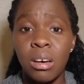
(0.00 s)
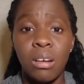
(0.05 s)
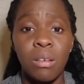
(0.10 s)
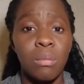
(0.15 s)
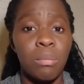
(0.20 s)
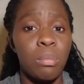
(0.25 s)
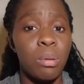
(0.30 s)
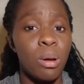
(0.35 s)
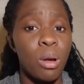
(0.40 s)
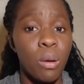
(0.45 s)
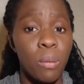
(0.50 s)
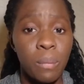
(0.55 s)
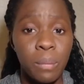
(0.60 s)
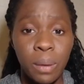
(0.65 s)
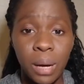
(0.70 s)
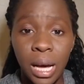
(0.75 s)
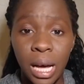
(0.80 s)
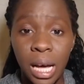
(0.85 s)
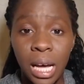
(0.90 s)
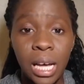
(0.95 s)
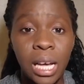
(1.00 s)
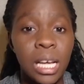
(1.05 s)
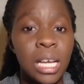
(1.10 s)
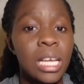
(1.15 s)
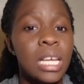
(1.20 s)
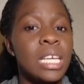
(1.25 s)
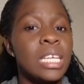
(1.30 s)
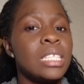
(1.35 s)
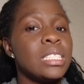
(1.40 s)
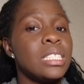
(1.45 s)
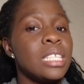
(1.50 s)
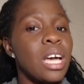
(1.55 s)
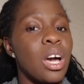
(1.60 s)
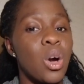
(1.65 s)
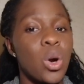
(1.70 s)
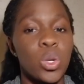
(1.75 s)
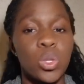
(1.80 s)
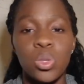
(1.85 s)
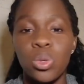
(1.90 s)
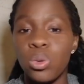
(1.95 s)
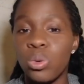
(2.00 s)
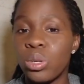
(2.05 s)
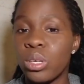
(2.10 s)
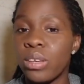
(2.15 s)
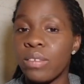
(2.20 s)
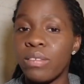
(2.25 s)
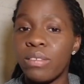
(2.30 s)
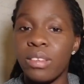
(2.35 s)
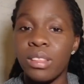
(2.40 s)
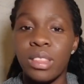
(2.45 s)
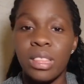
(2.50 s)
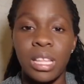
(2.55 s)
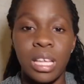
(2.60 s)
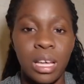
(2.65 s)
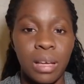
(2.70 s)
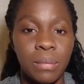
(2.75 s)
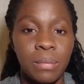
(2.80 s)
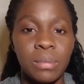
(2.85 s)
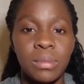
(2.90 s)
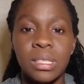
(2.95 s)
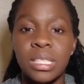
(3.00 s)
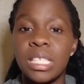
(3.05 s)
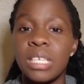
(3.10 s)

a plumber, they are also looking for them.